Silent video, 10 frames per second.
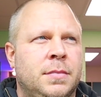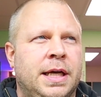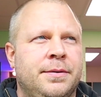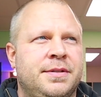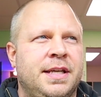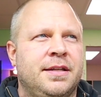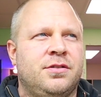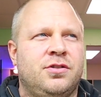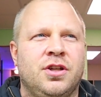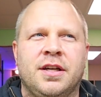I would say
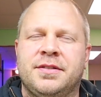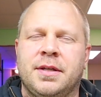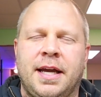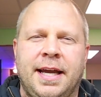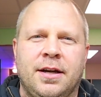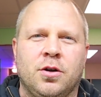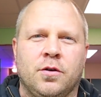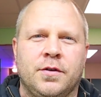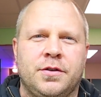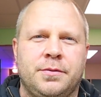it's just a hair
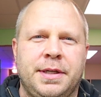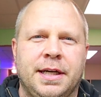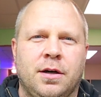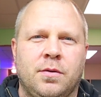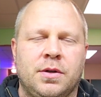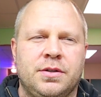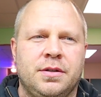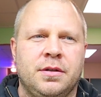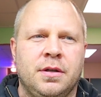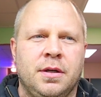over three
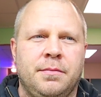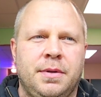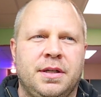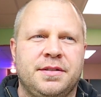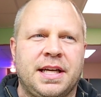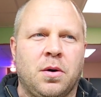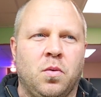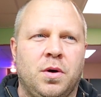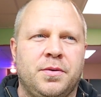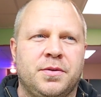hours because that
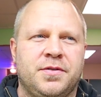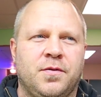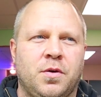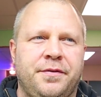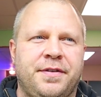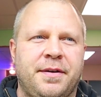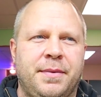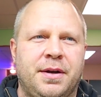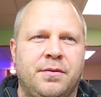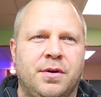one was 45
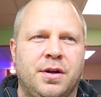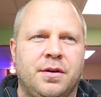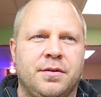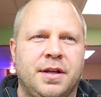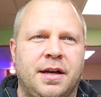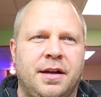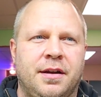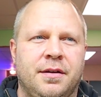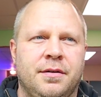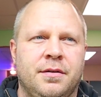minute run that I
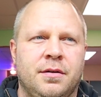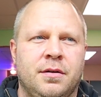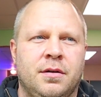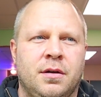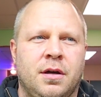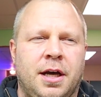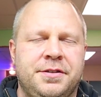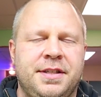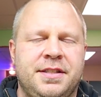did. I'd say